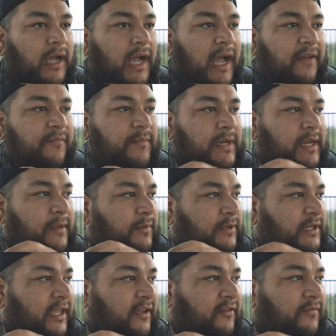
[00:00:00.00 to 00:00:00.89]
I haven't been
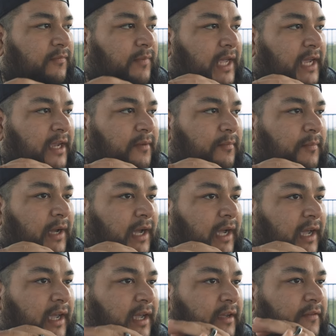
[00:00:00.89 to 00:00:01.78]
able to give like
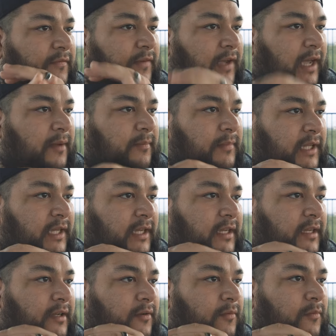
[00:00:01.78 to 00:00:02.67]
my
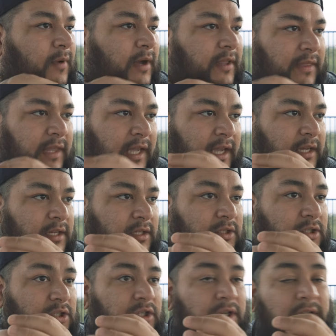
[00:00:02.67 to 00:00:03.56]
family what they
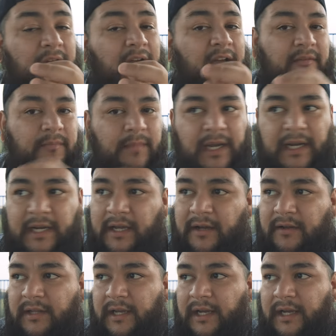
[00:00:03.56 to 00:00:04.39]
should have by now.